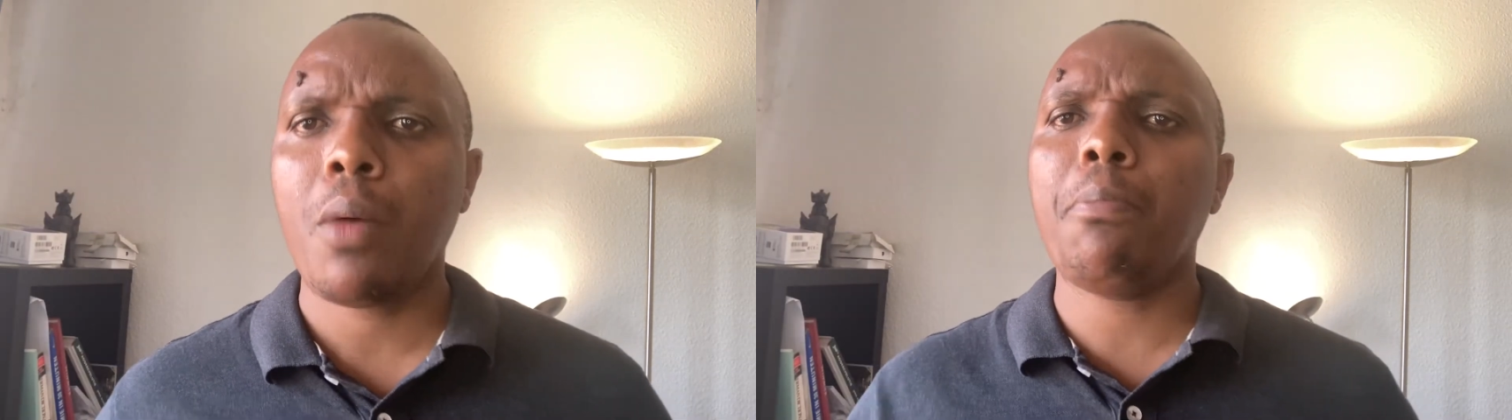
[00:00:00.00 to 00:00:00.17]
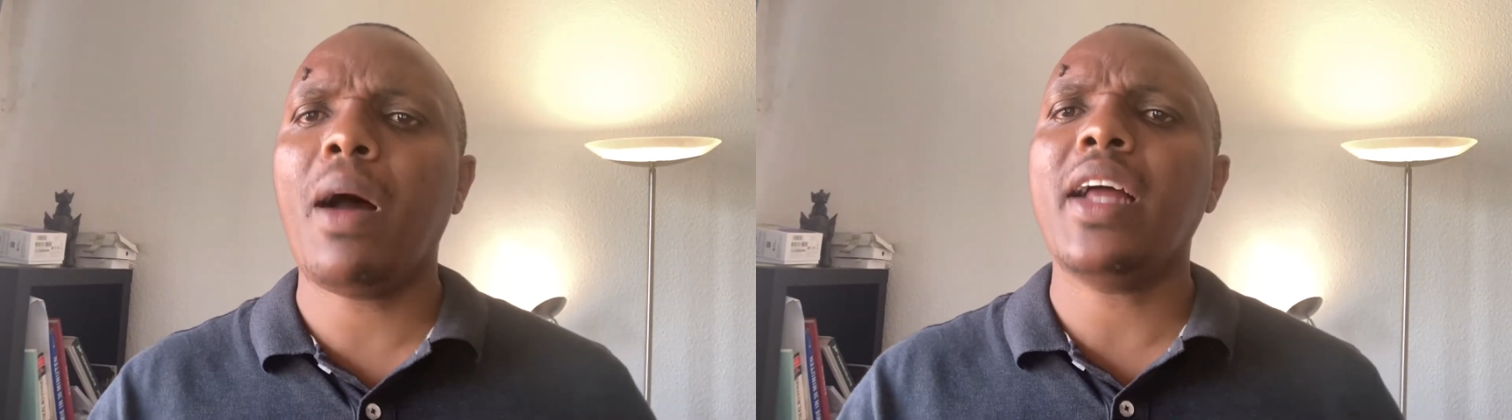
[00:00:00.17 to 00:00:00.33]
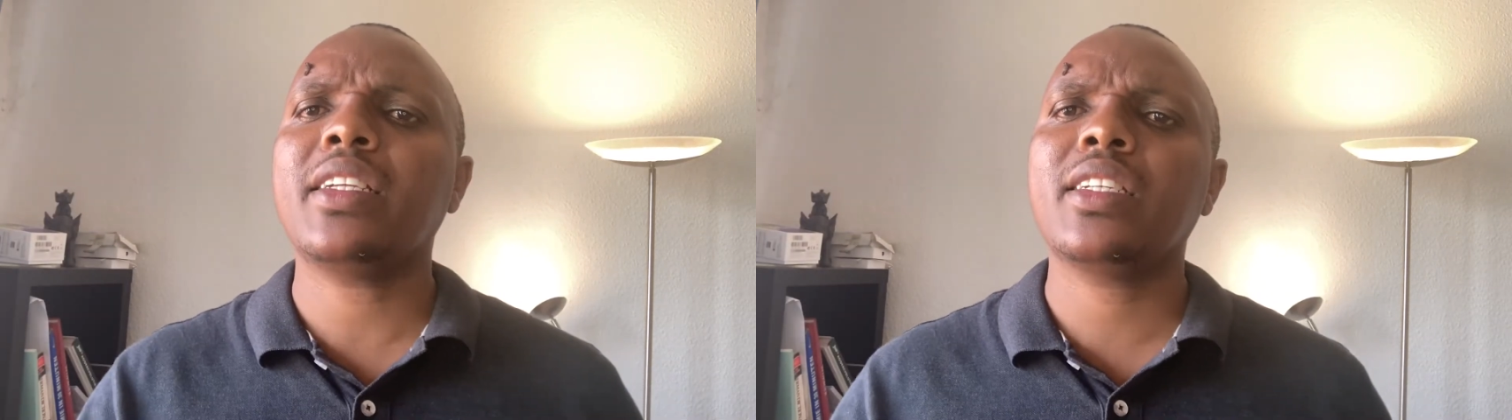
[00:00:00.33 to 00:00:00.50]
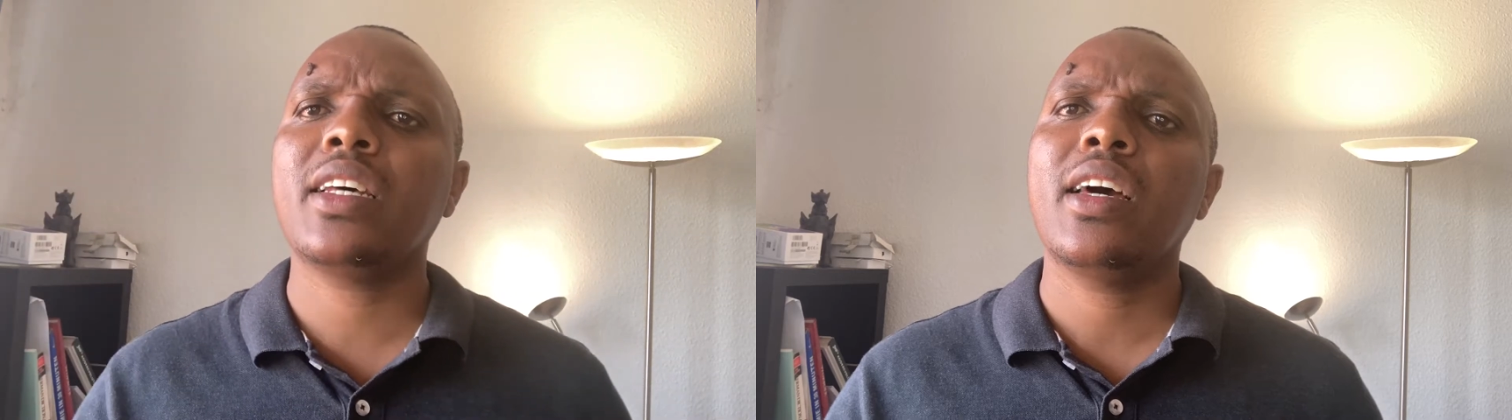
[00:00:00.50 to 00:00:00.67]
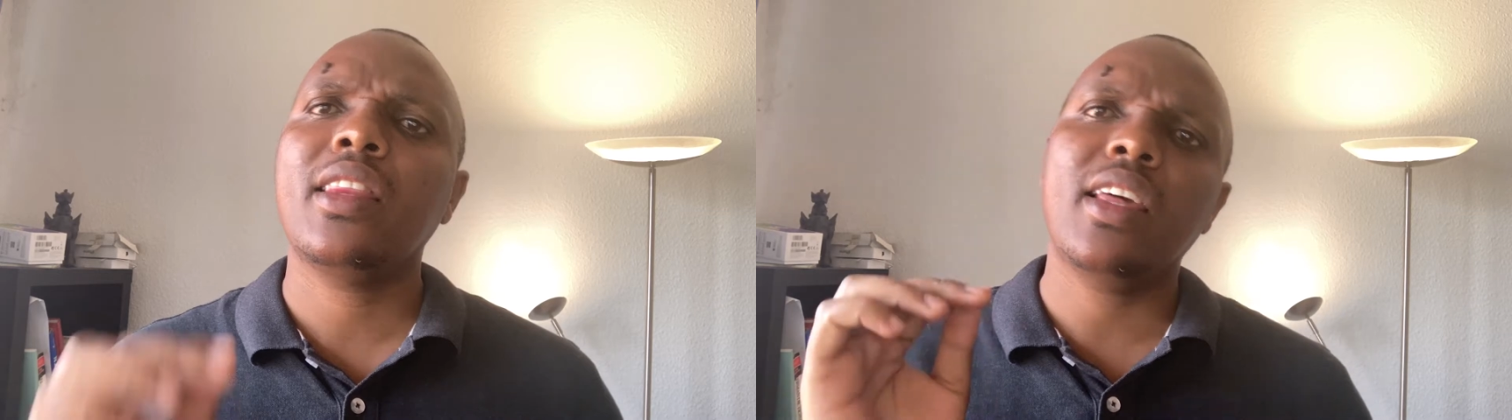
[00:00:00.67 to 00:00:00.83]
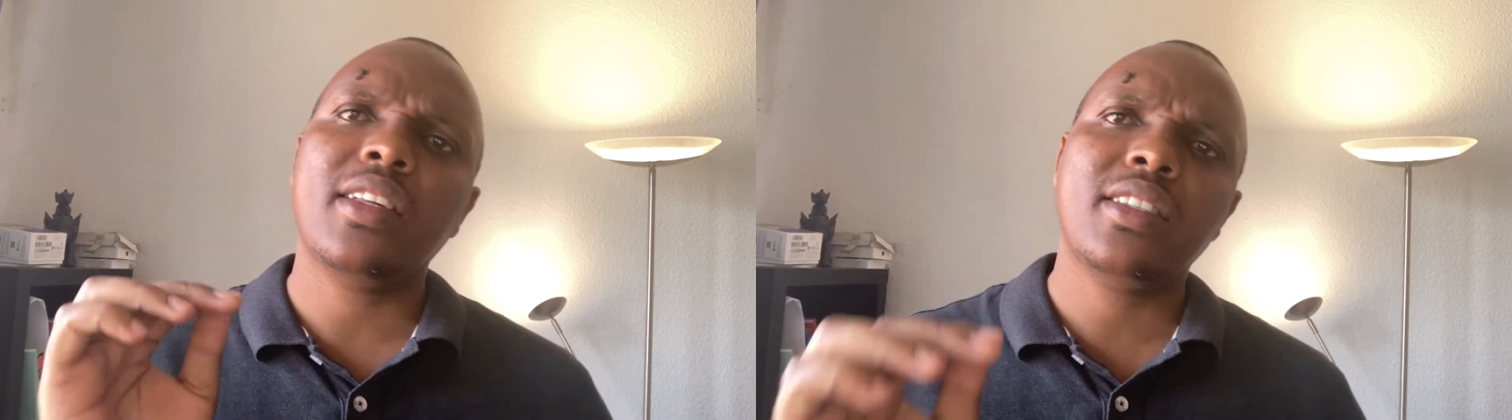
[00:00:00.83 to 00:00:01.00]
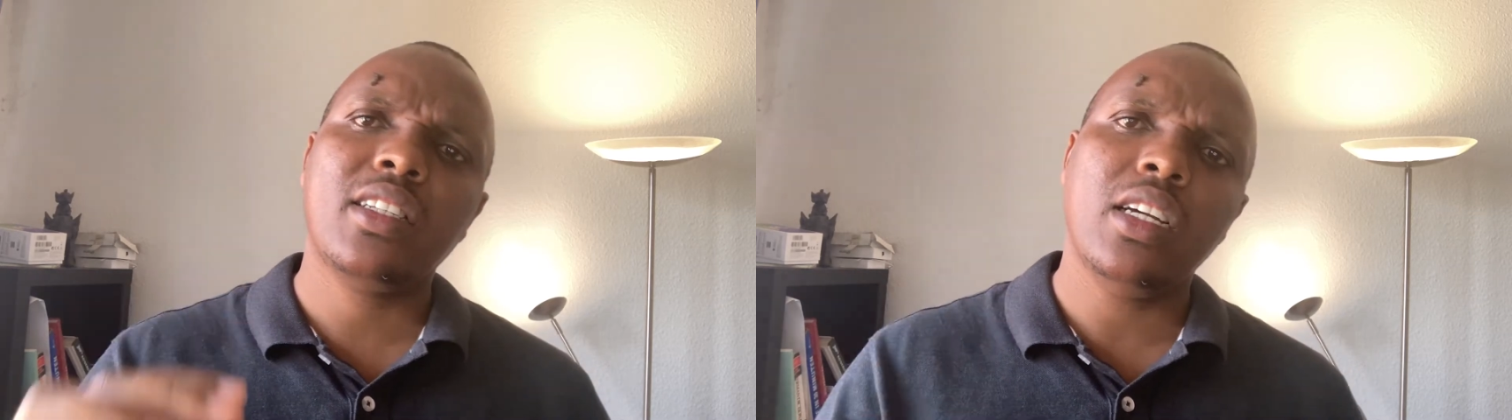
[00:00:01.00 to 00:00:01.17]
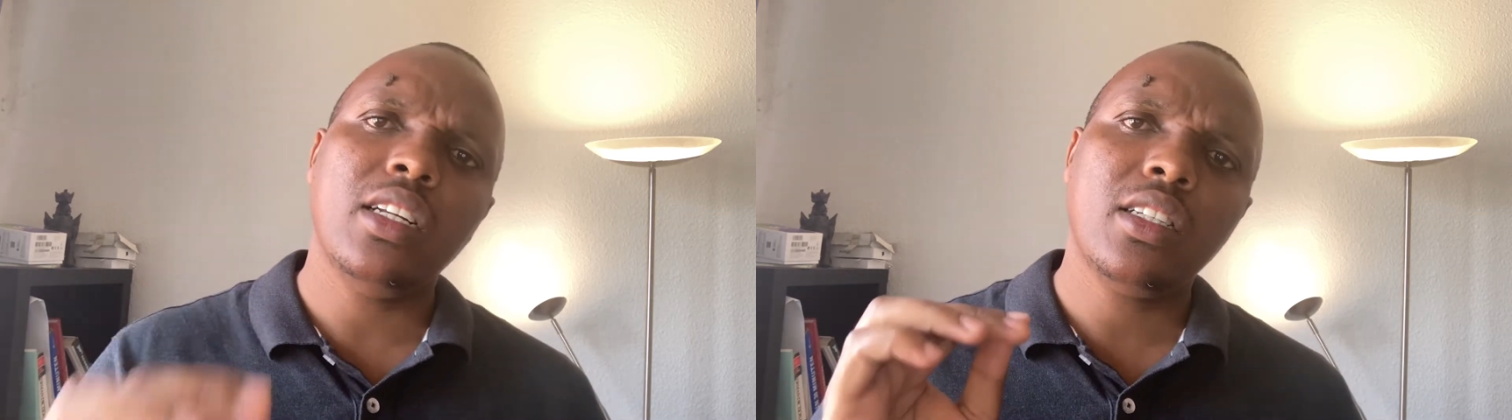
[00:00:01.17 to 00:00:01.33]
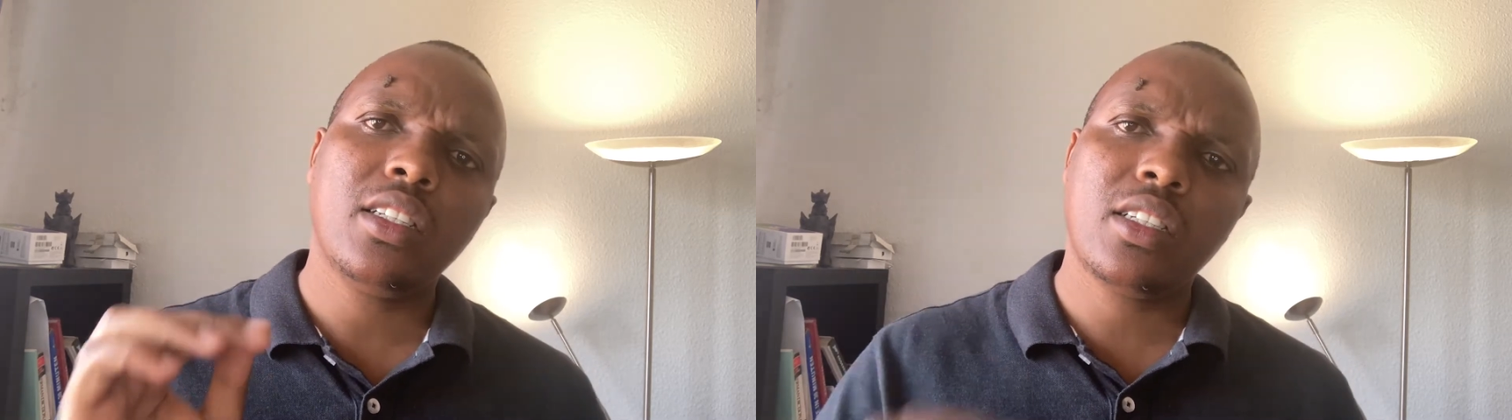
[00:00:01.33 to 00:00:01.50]
but they're
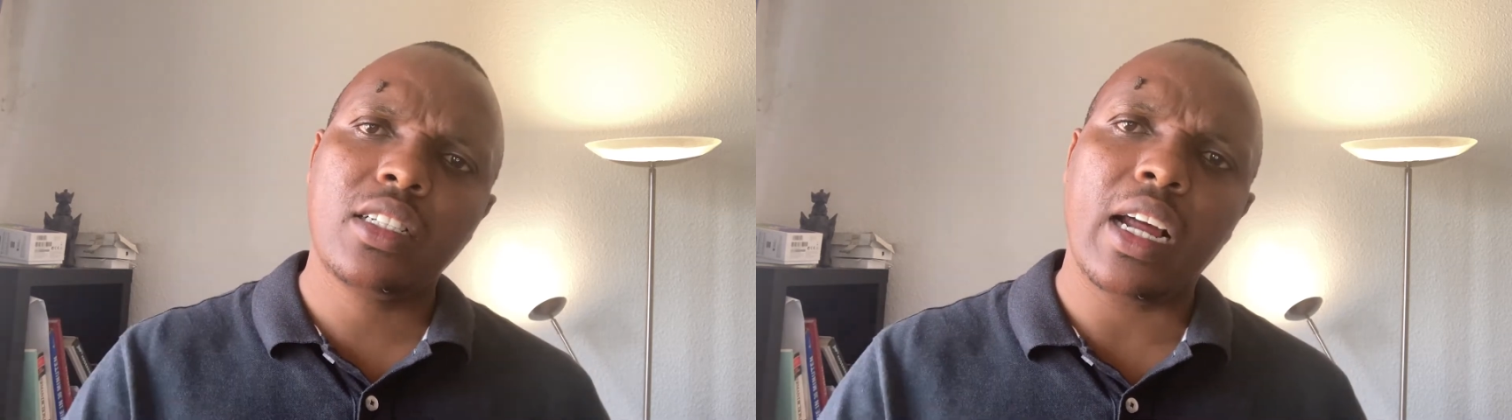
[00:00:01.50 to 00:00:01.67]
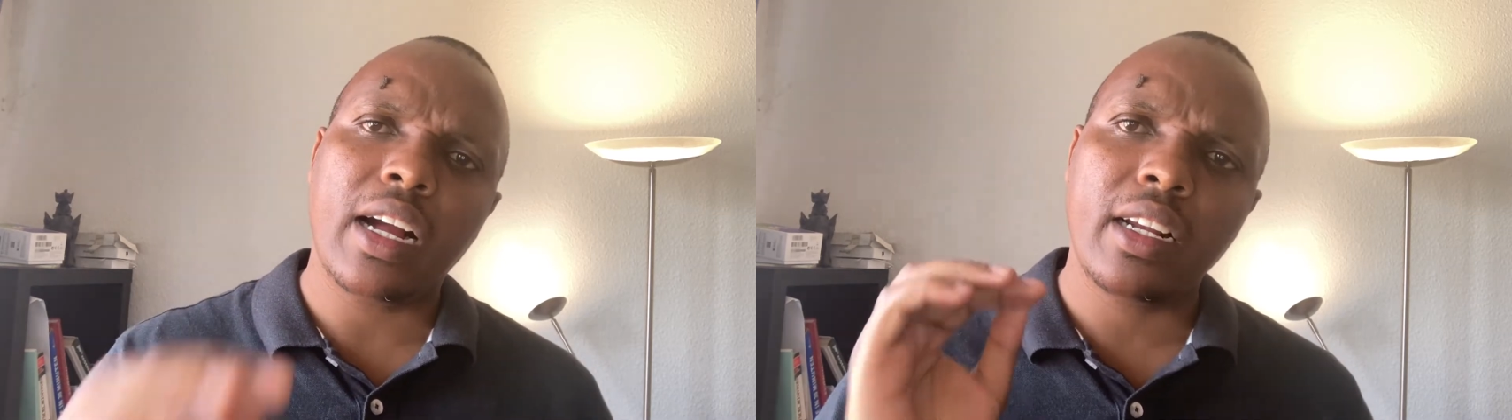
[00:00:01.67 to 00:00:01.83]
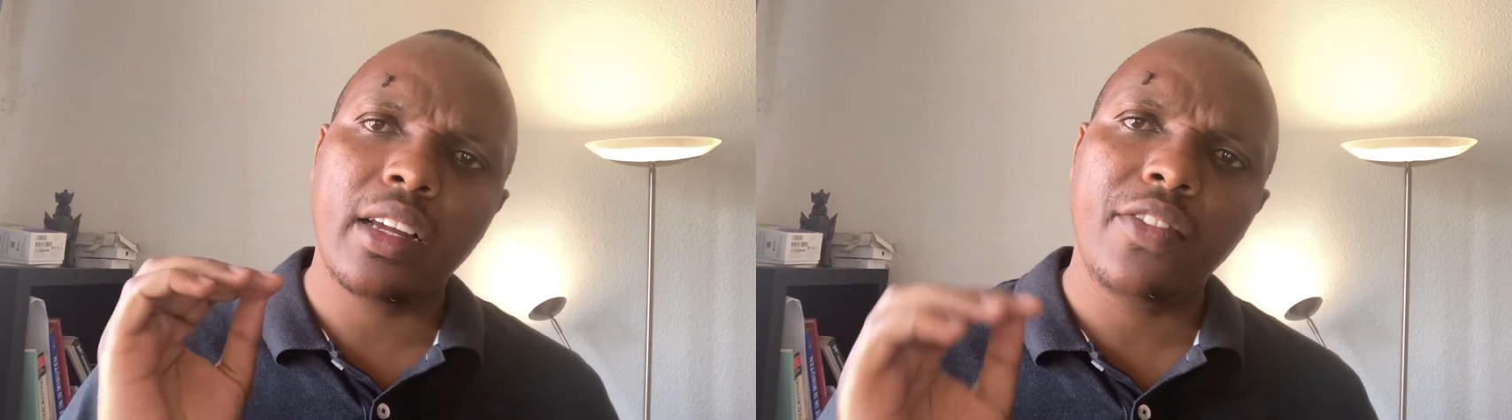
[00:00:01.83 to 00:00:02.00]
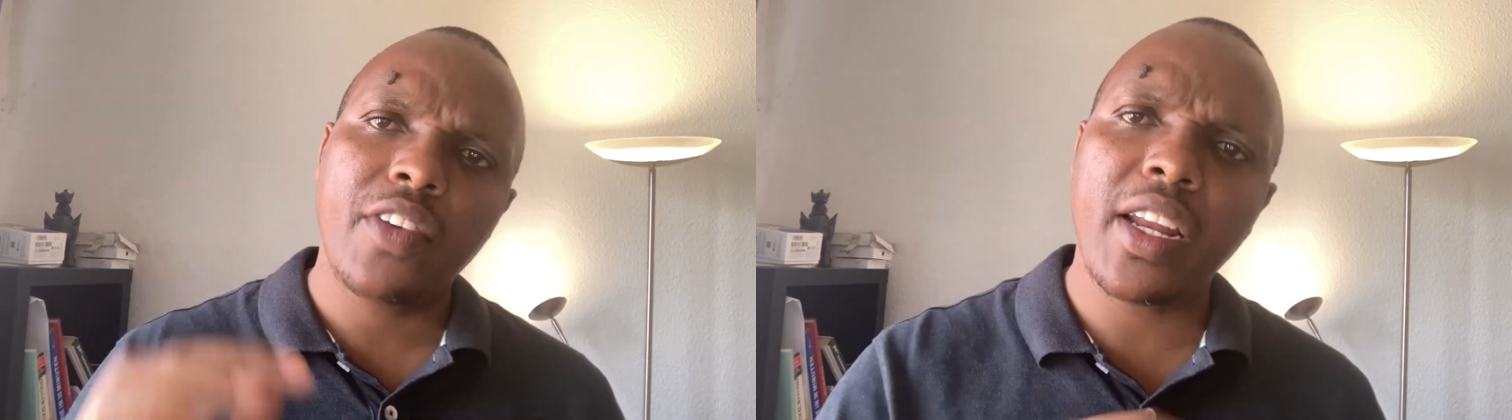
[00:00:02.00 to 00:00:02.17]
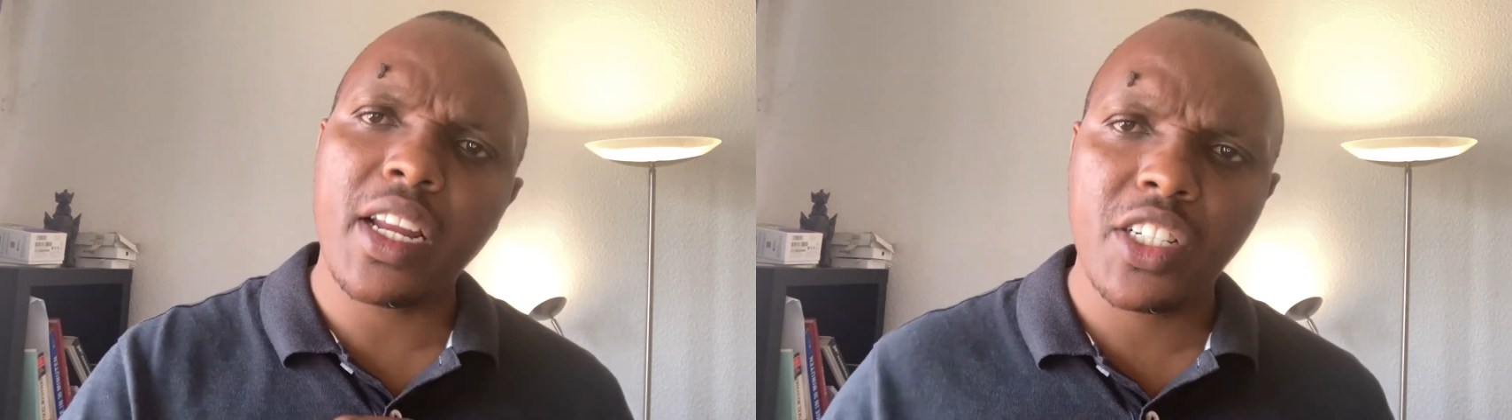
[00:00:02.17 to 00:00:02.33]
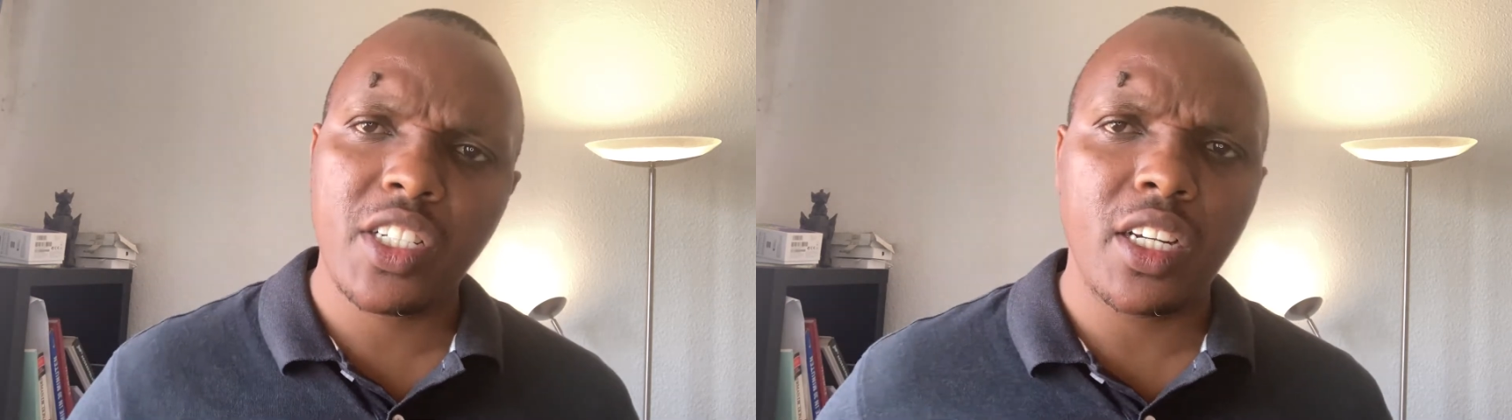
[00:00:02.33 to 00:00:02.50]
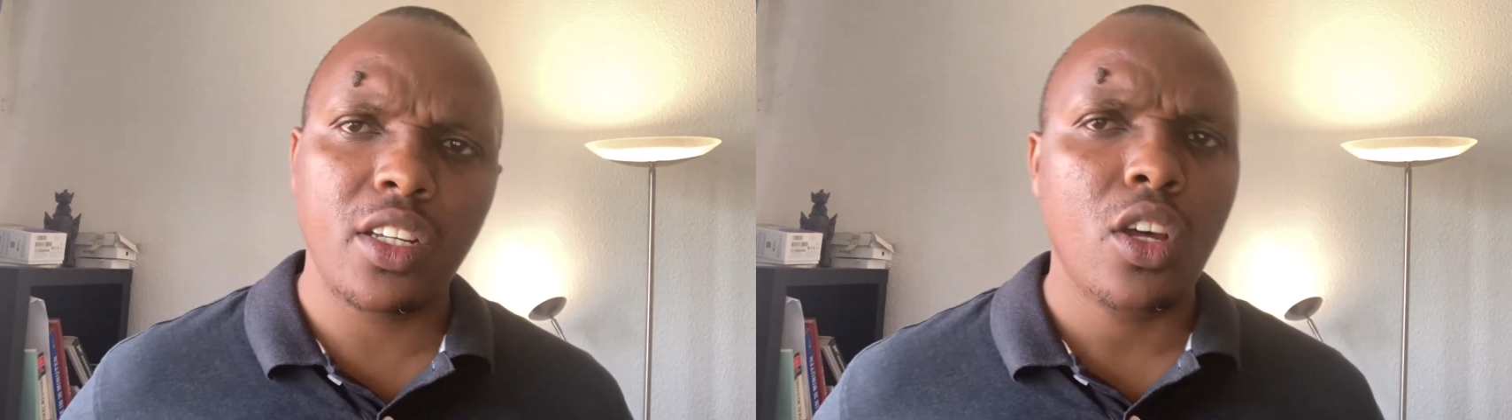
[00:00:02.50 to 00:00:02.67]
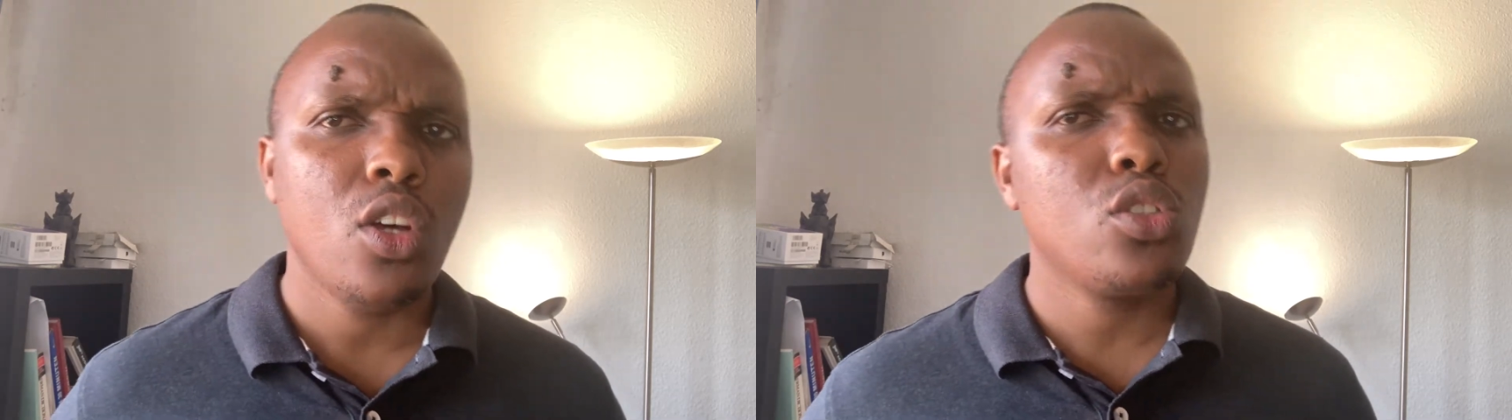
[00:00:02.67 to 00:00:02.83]
still struggling financially.